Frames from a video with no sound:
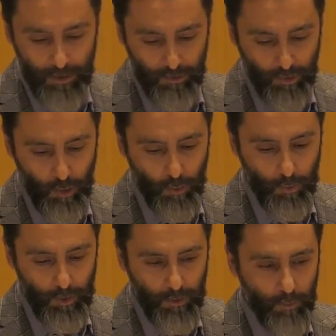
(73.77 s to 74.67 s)

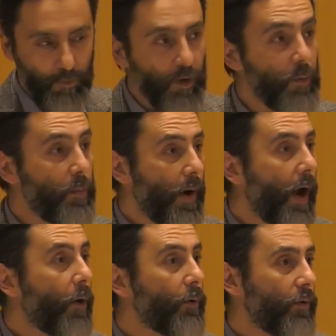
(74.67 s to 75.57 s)
So we're very
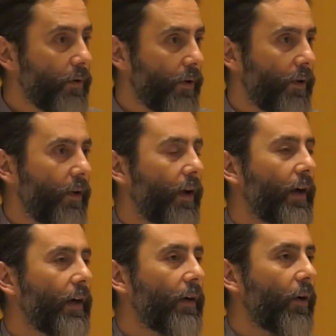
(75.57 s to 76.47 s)
proud
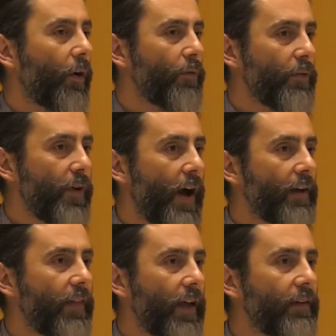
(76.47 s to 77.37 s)
uh, of the
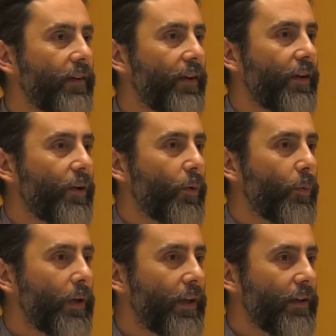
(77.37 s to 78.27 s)
fact that
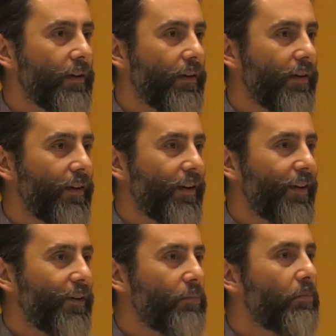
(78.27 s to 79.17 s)
we can
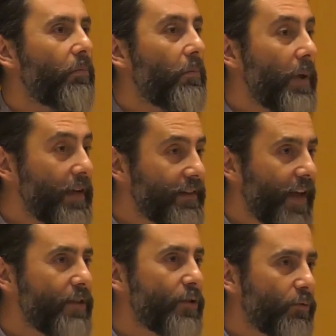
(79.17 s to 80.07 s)
make
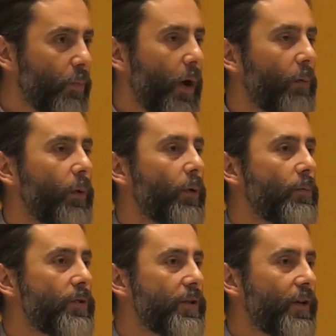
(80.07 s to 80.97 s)
sense of
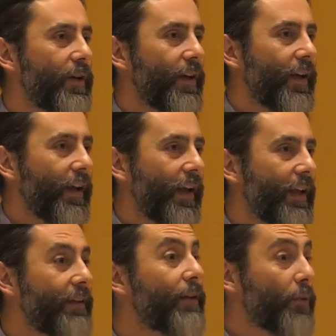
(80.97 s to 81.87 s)
problems
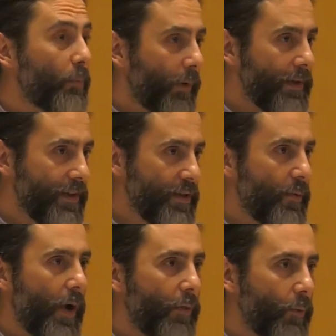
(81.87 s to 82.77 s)
in different places
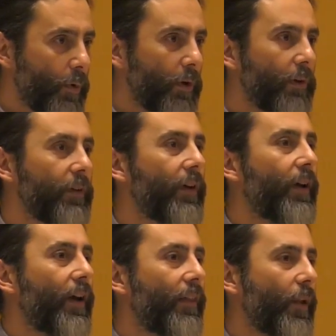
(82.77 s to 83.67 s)
around the world,
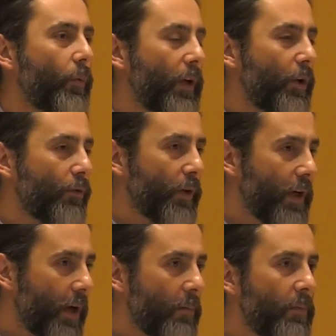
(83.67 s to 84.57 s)
that we can
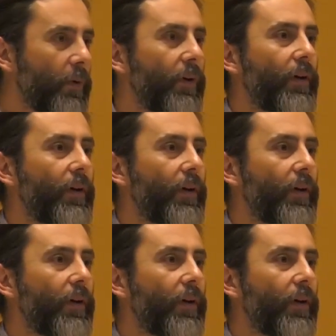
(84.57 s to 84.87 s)
overcome